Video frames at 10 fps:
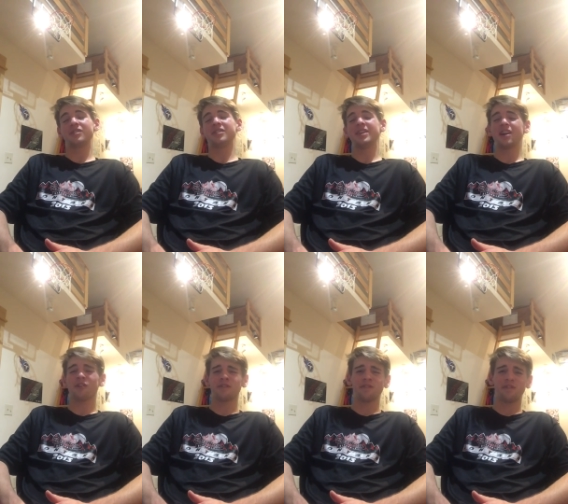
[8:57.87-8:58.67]

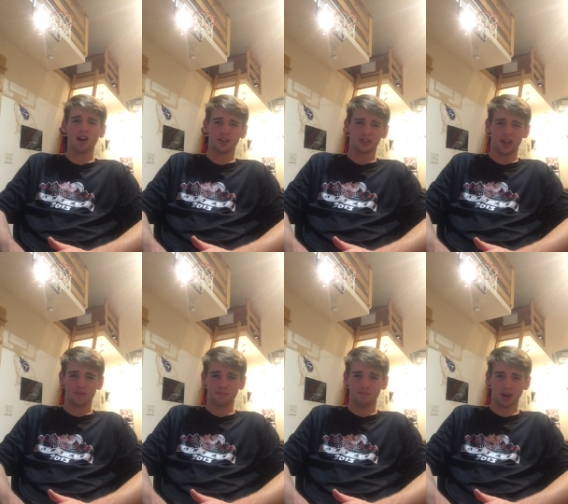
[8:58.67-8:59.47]
De'Aaron Fox
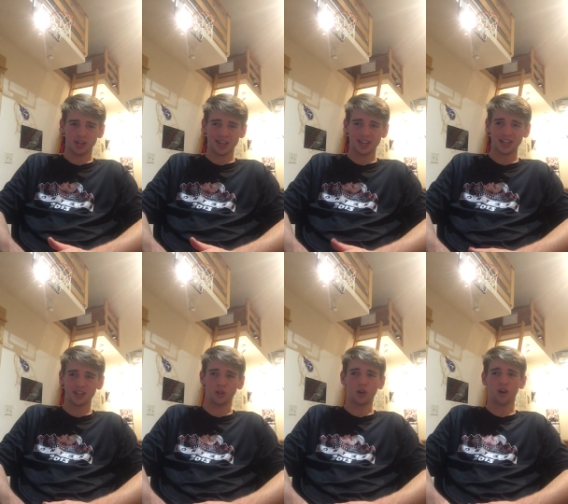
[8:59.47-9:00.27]
and Buddy
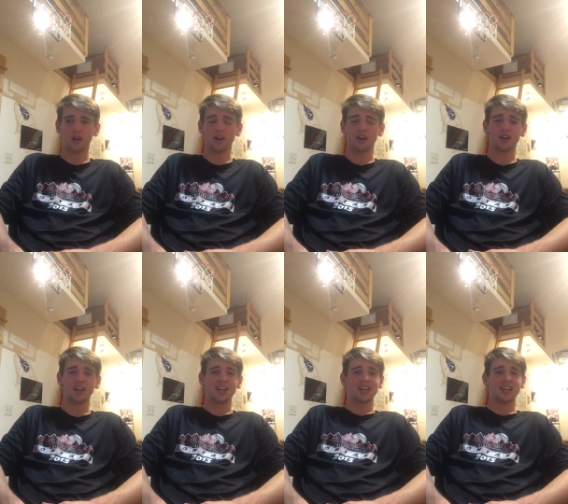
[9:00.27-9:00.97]
Hield, are